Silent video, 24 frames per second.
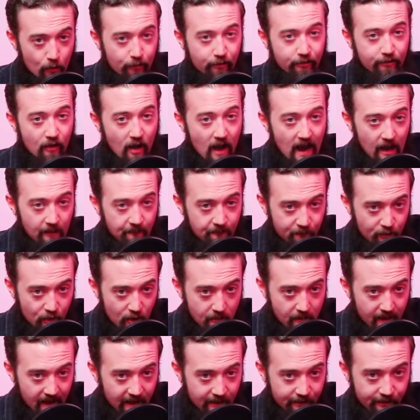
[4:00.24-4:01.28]
silent for
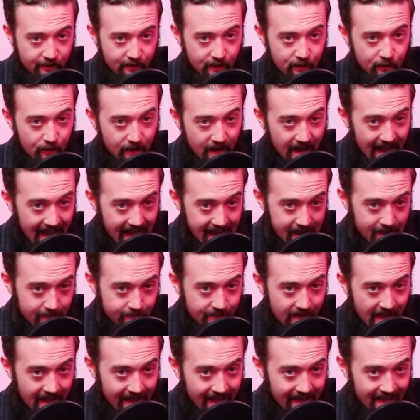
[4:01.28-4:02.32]
a minute so that you can hear if
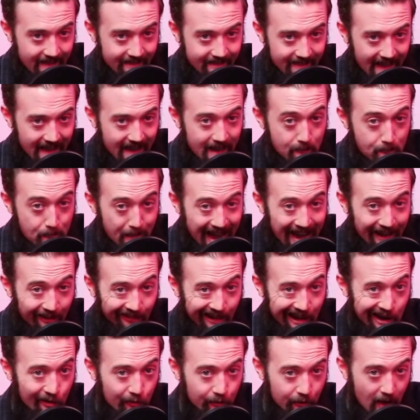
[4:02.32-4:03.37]
there is any
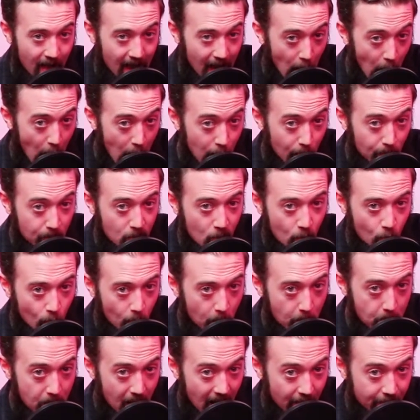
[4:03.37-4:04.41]
background like hum
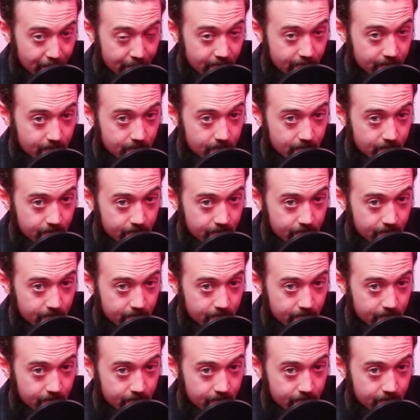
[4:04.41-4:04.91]
or buzz.